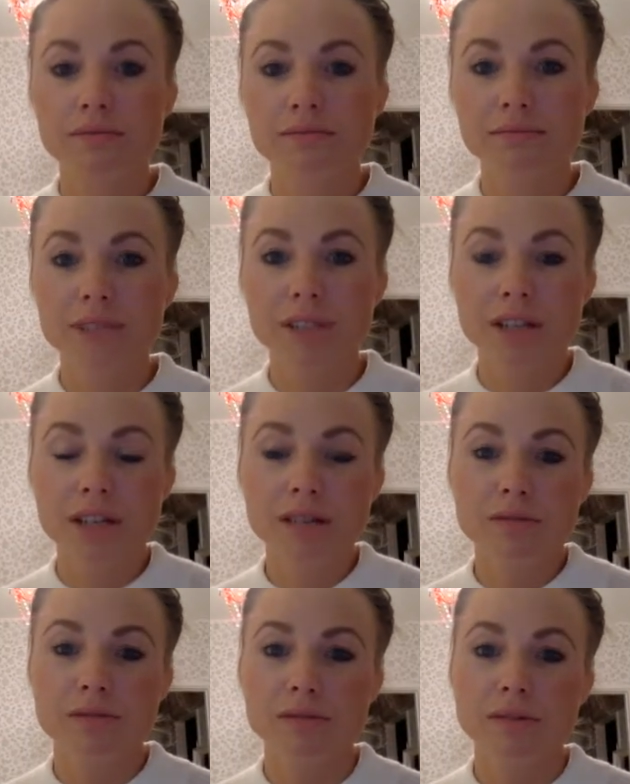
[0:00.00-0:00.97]
the
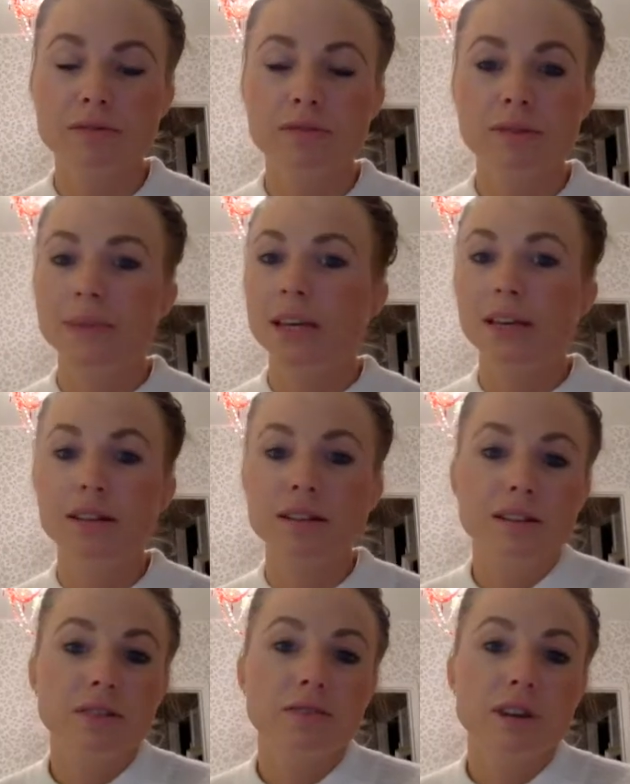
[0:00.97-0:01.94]
tears were streaming and
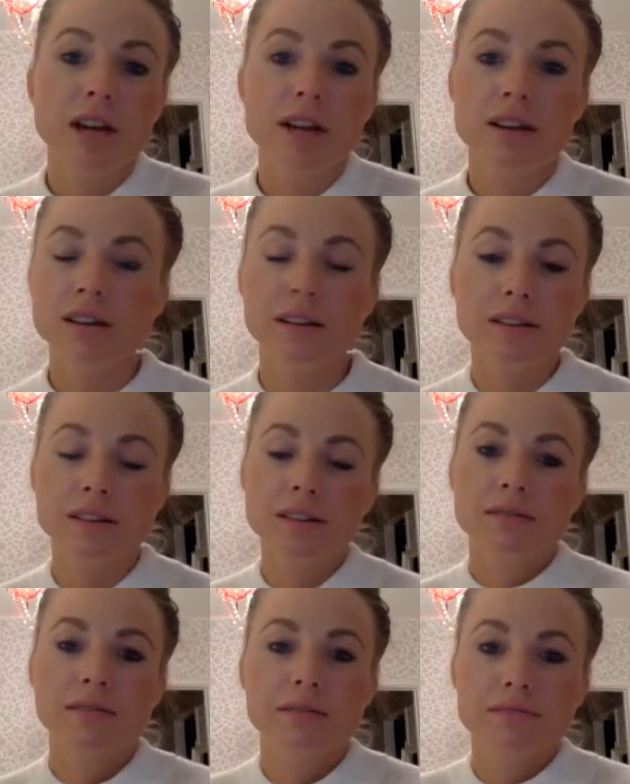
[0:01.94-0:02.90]
I'd cry and I,
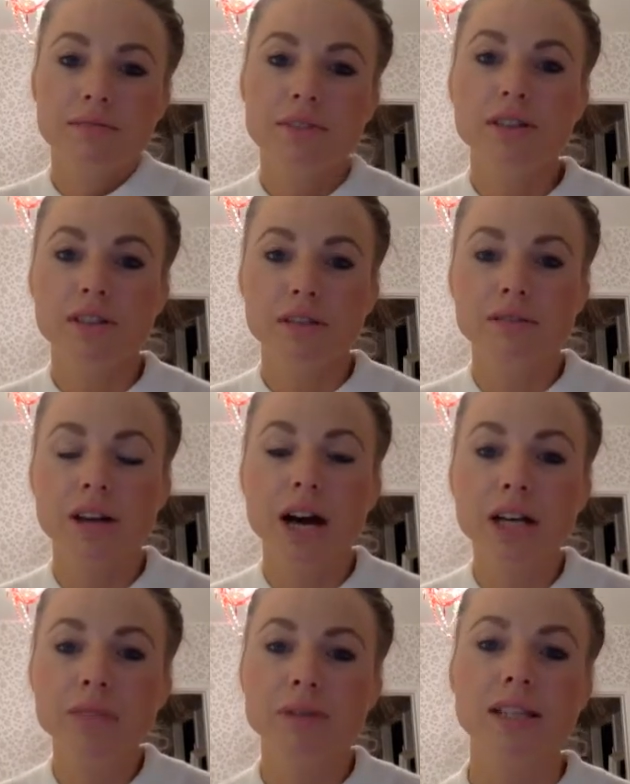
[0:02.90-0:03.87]

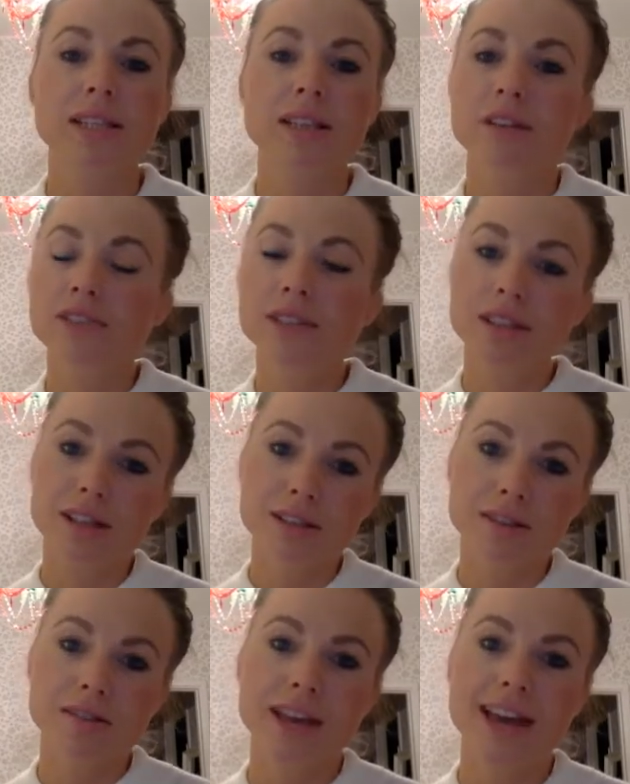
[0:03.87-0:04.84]
hug myself, say
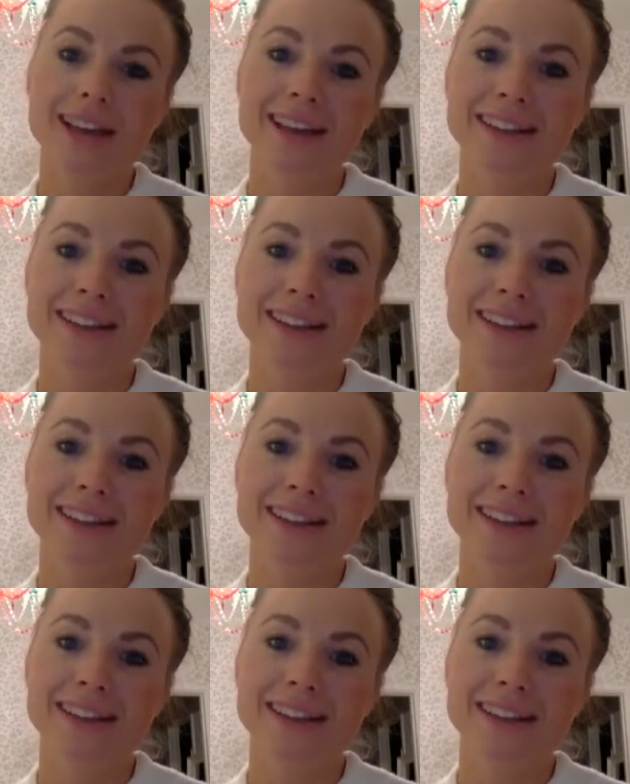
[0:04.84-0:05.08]
it's okay.